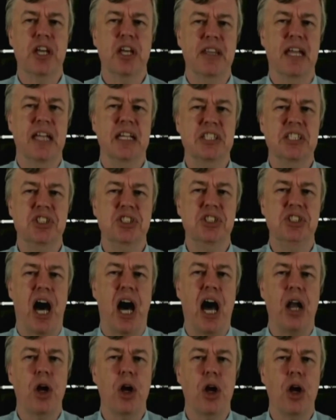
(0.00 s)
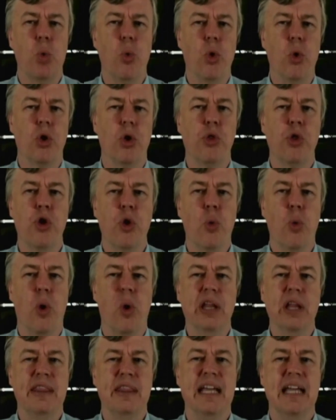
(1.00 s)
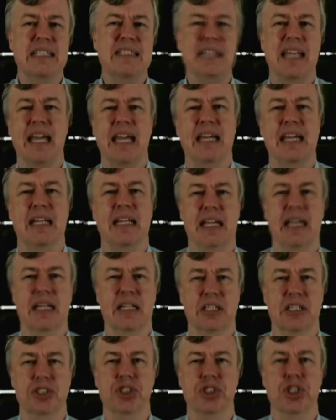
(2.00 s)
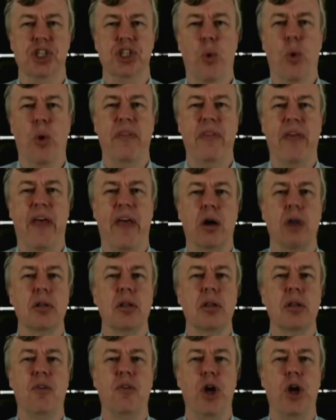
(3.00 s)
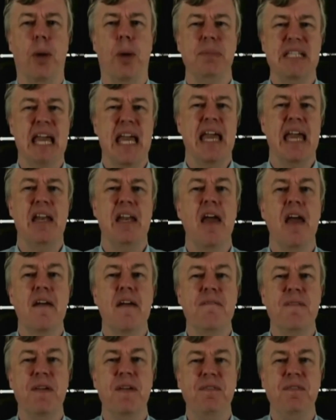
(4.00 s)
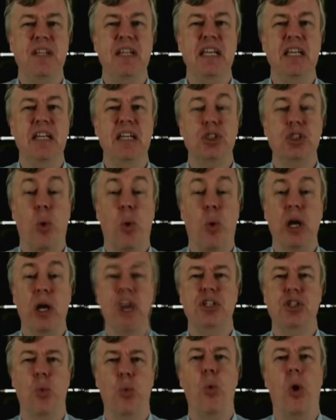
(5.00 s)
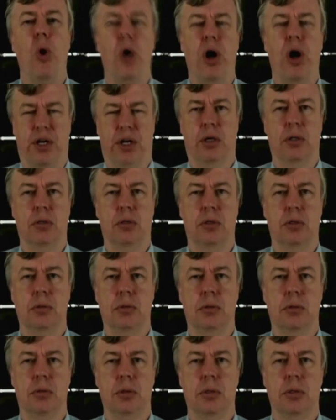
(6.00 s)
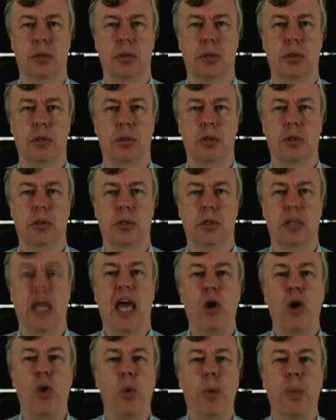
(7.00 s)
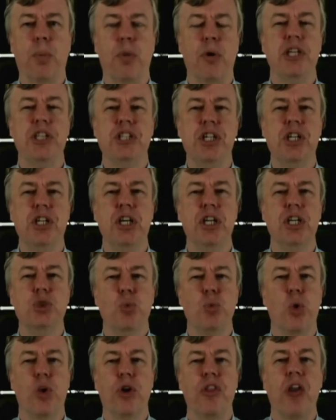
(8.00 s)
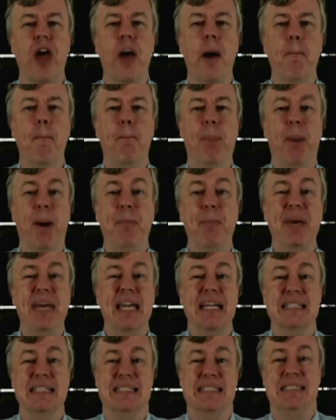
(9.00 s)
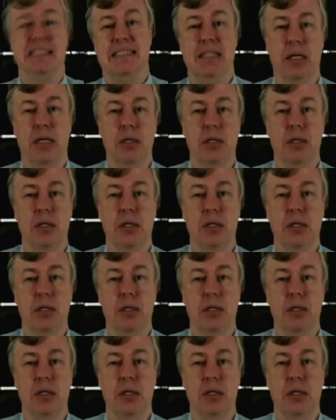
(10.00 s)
that is not worth what they say it is when they are levered up 10, 15, 20 to 1? That corporation is worth bupkis.